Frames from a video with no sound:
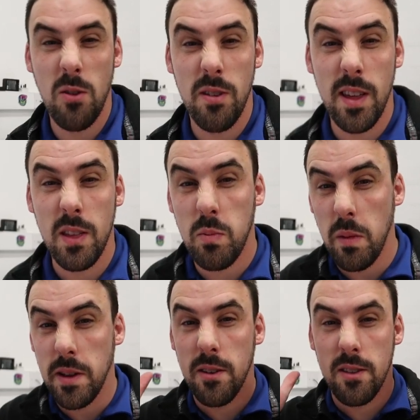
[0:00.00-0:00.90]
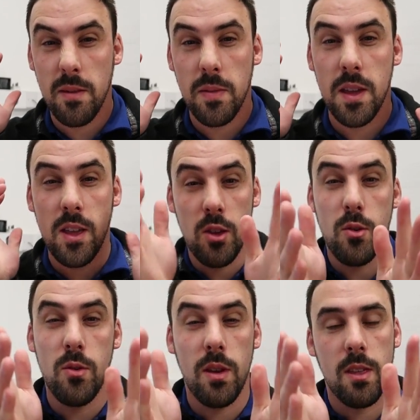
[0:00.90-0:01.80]
I know, right? That's probably not something
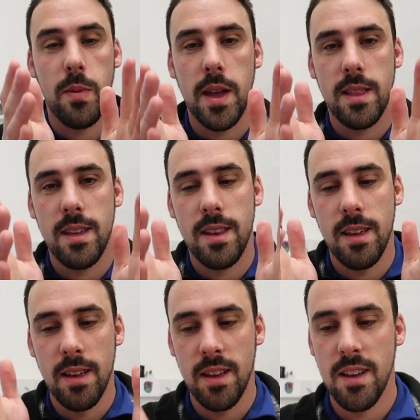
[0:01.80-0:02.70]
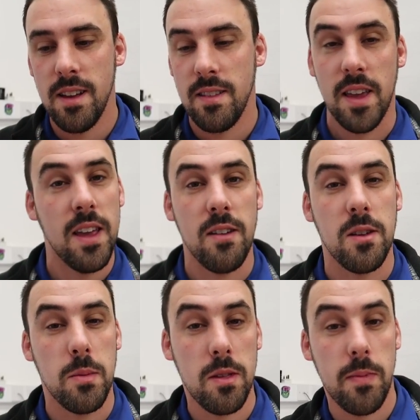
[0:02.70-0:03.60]
you expected to hear.
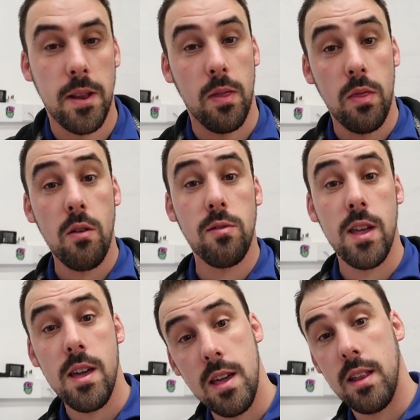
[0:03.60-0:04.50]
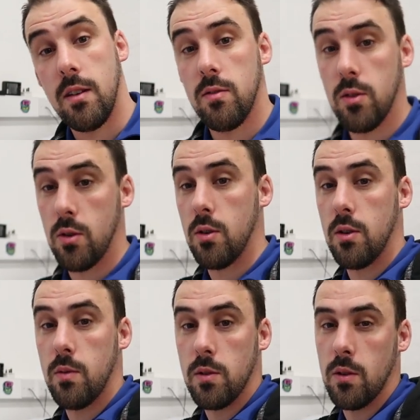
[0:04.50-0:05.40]
You'd have been expecting Thursday, here's the
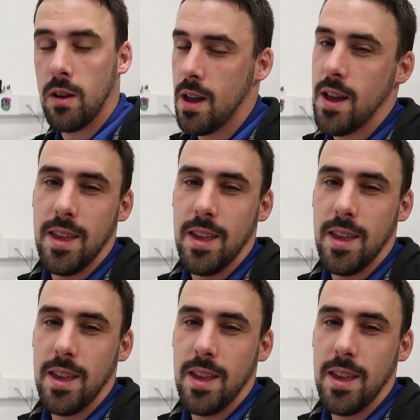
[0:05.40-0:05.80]
cougar, what's going on.